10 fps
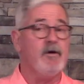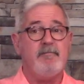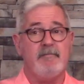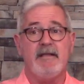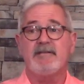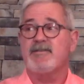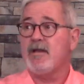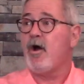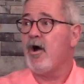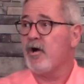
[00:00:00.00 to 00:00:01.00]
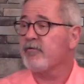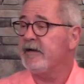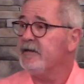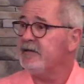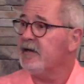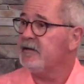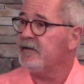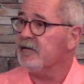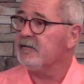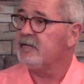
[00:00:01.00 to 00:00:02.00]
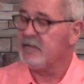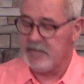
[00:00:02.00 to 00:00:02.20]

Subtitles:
Nope, it's already a done deal.